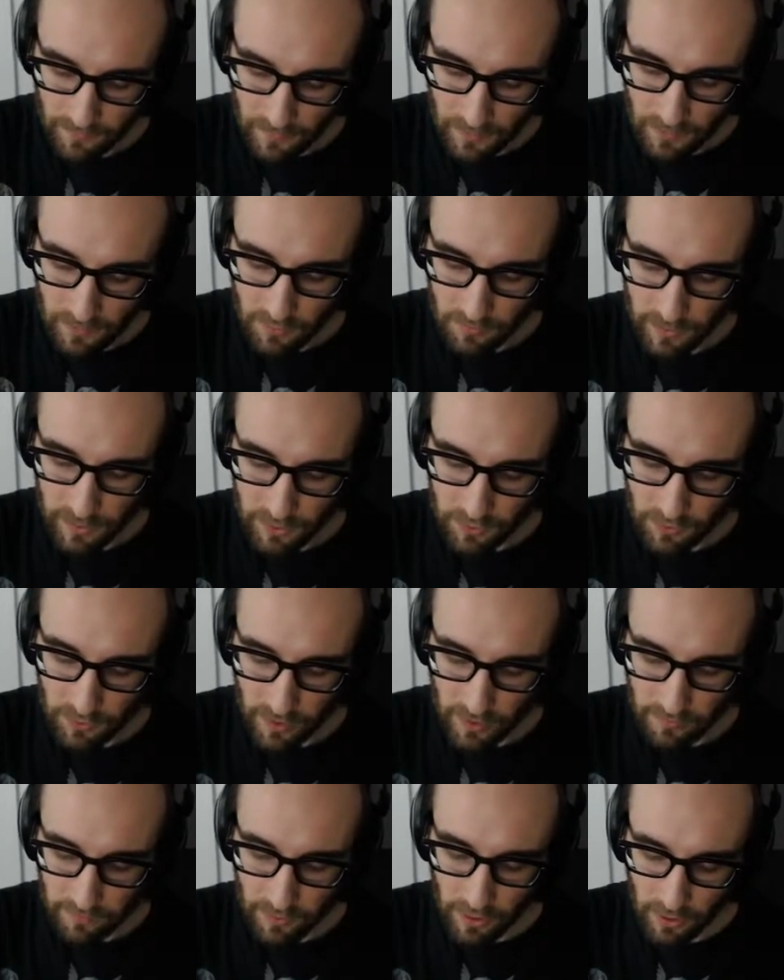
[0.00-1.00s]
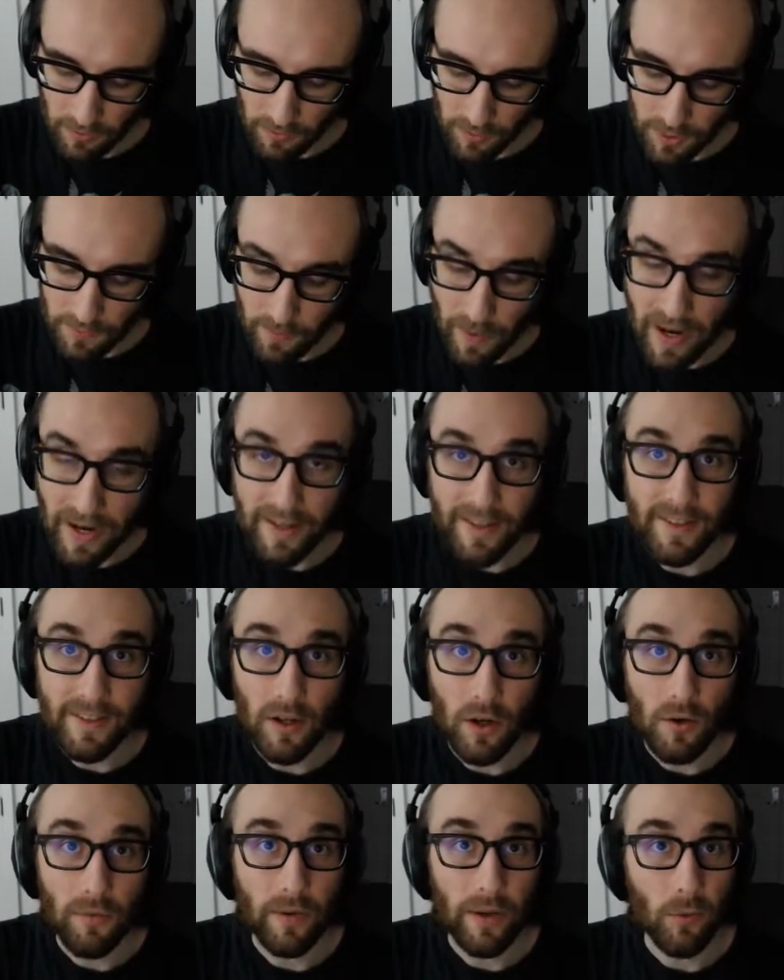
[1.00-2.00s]
to make sure that a variable is by
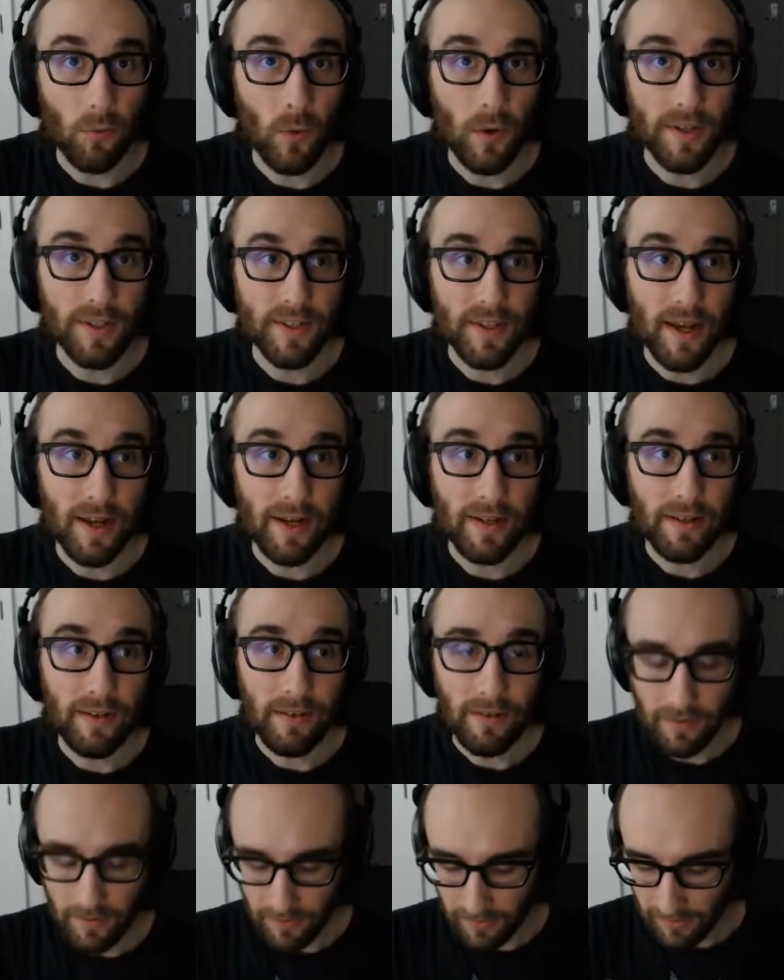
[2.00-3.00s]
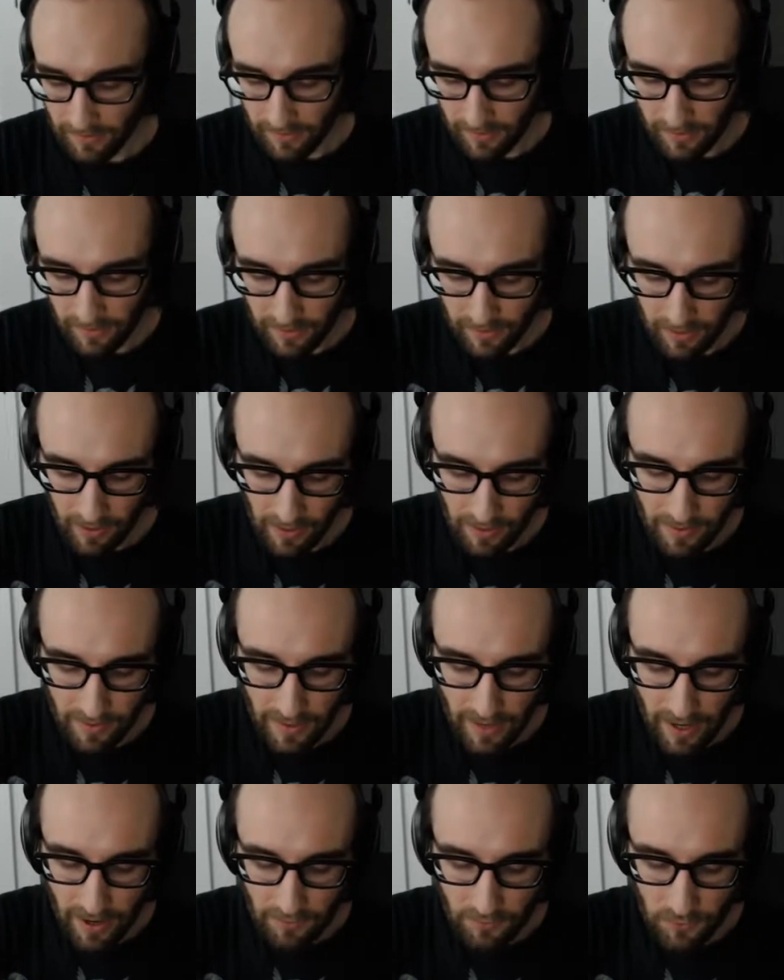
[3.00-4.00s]
itself on one side. And then
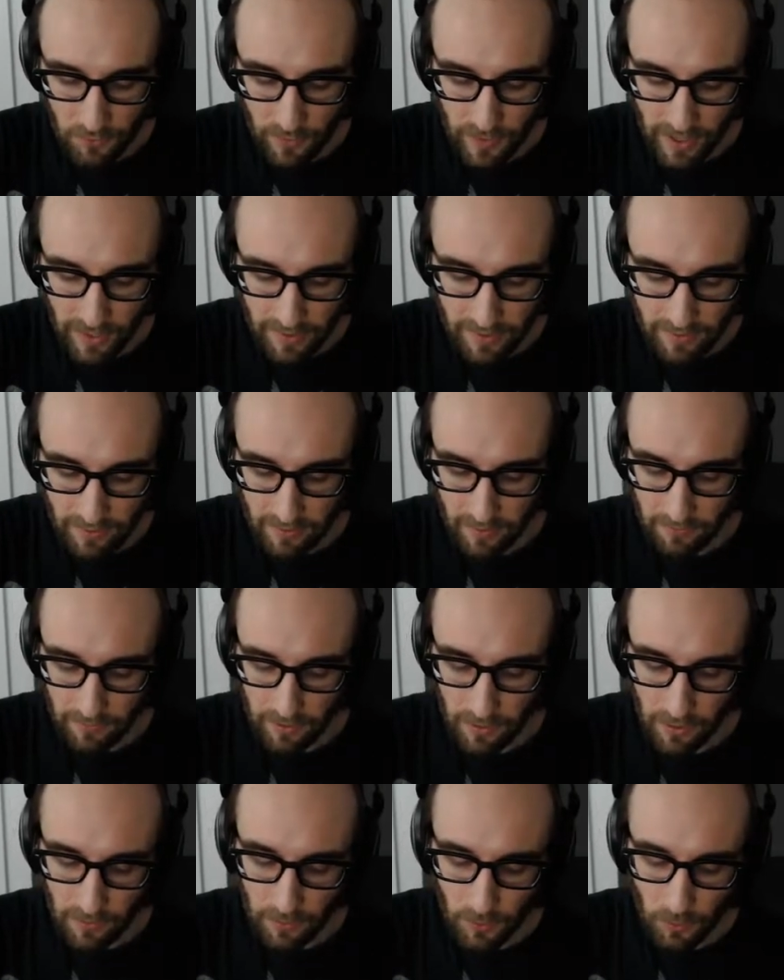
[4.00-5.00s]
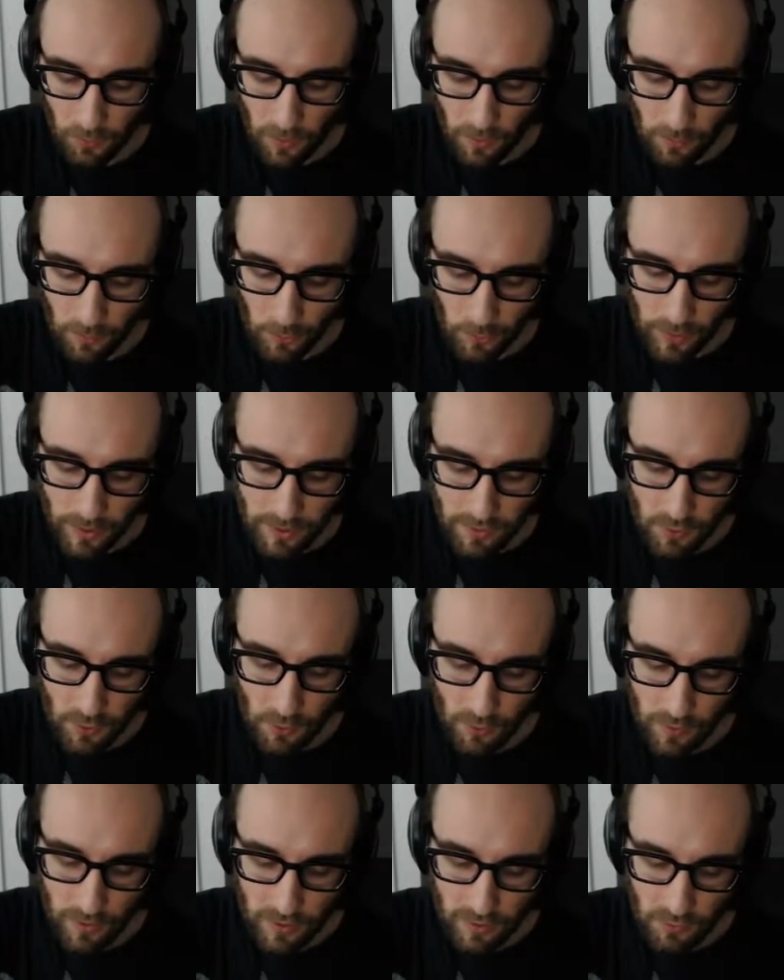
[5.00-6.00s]
after we isolate a variable, what we're going to
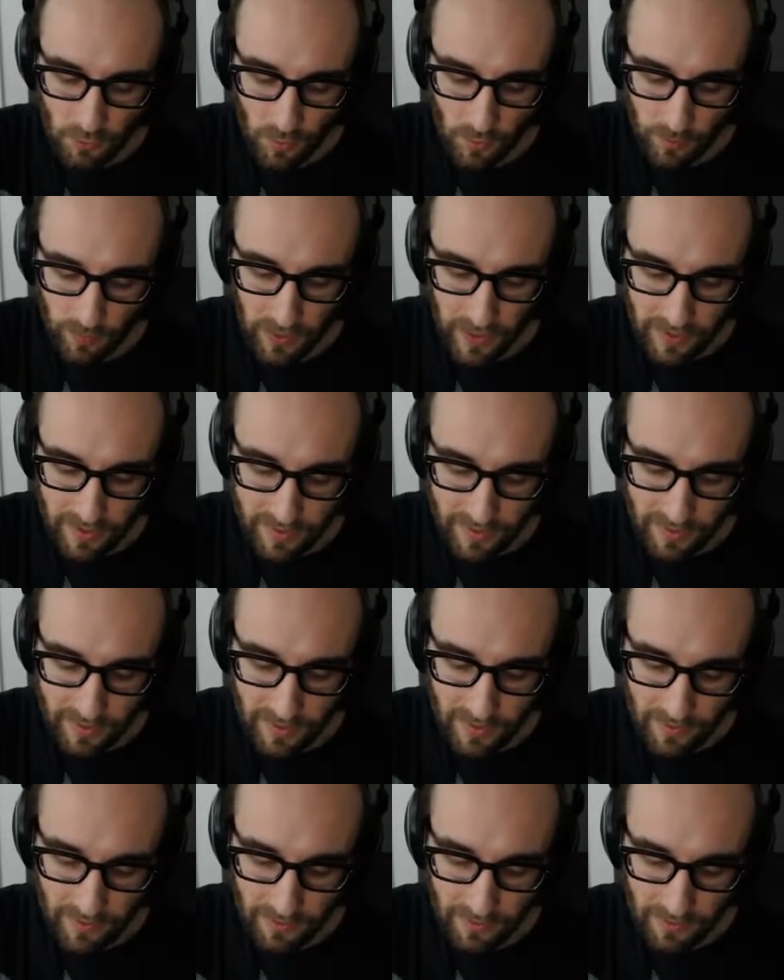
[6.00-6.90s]
do is replace